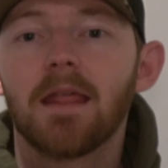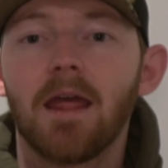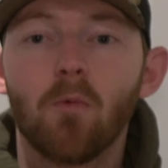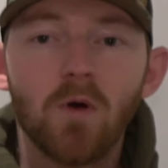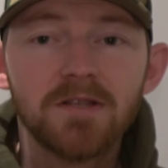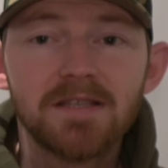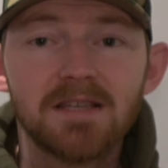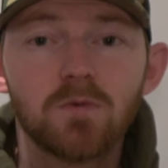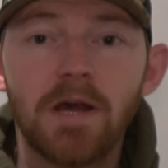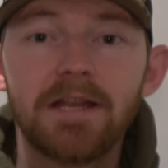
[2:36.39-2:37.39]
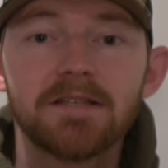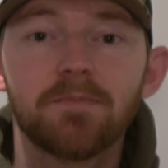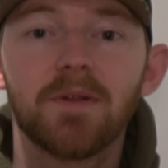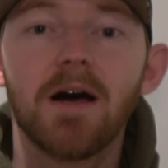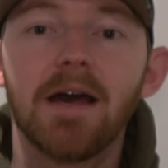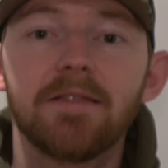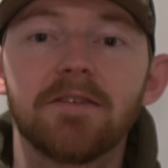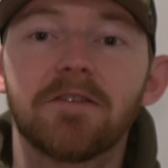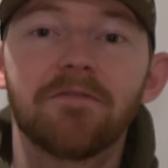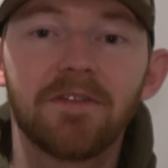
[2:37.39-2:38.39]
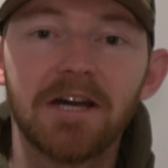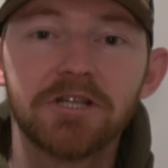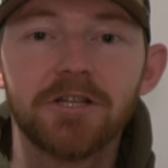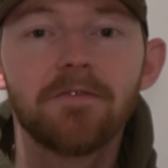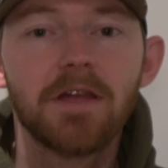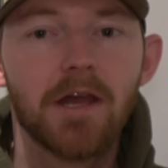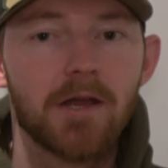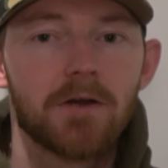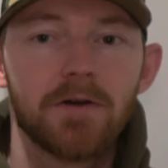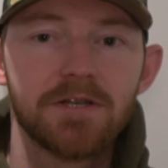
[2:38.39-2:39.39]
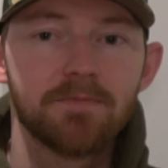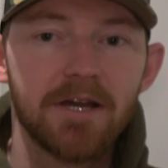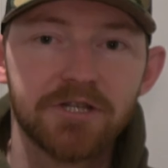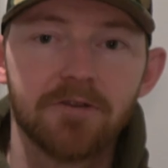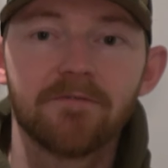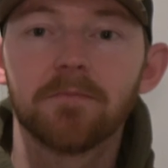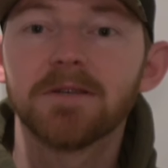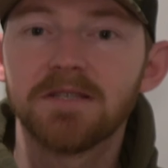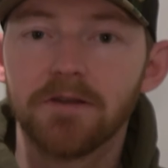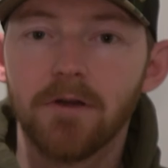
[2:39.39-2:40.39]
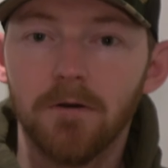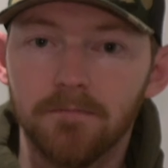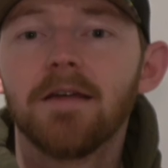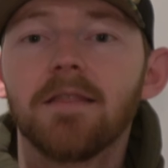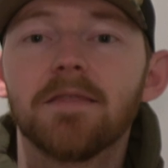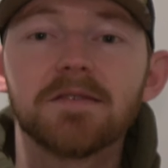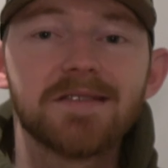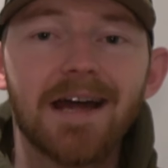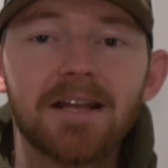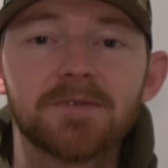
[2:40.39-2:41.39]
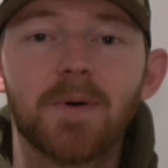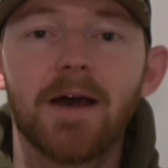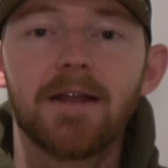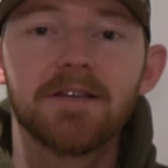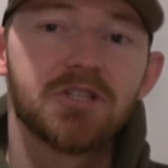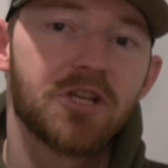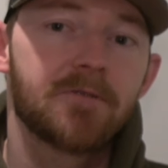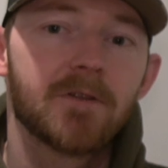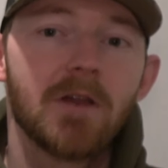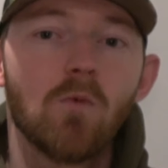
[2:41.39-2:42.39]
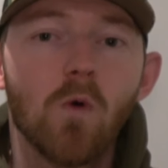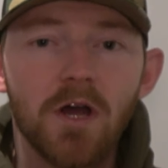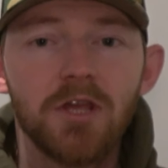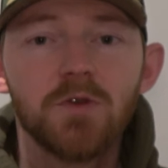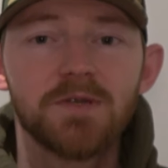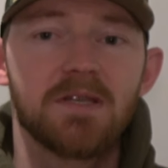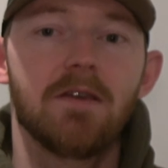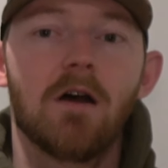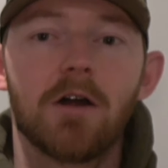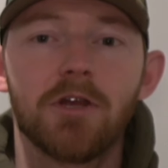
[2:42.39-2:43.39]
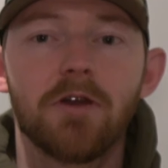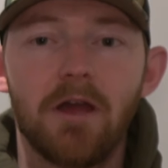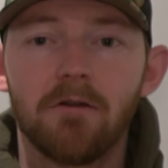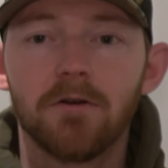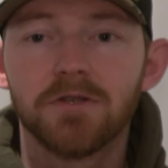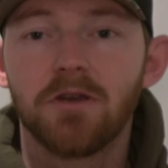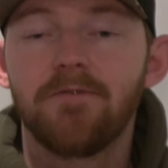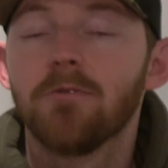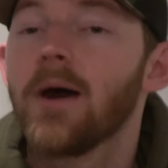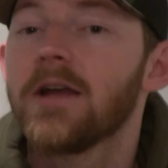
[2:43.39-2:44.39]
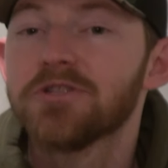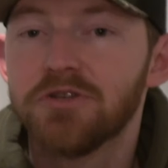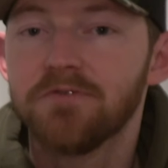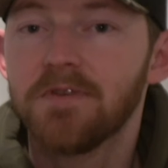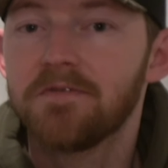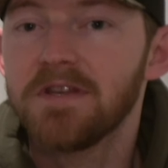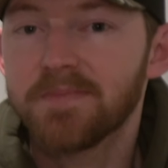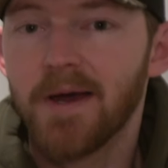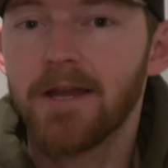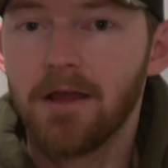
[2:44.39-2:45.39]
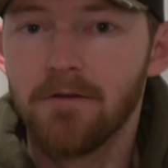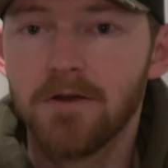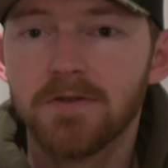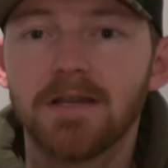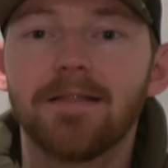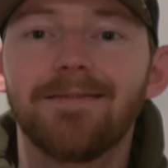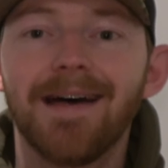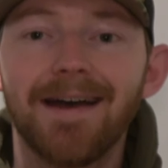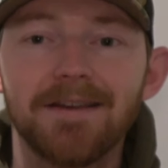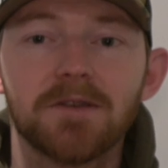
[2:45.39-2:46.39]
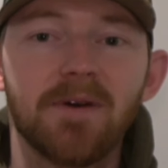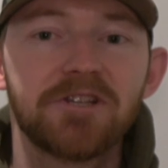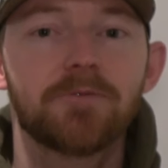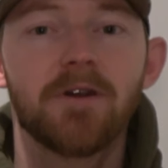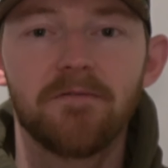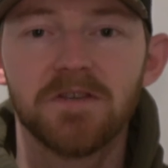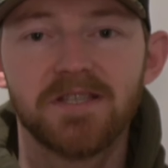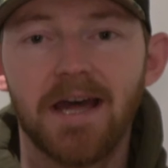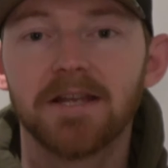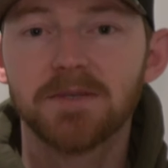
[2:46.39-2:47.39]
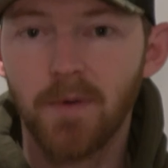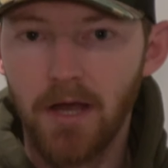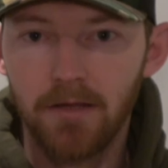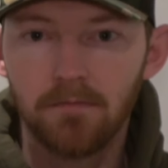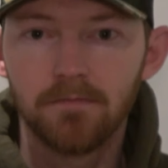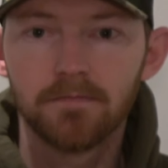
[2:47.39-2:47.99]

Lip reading: And once this weight is applied, the deflection of the arrow is measured from a zero. The static spine is generally what you see on your arrow. So if you're buying 250 spine arrows, that is a measurement of the static spine.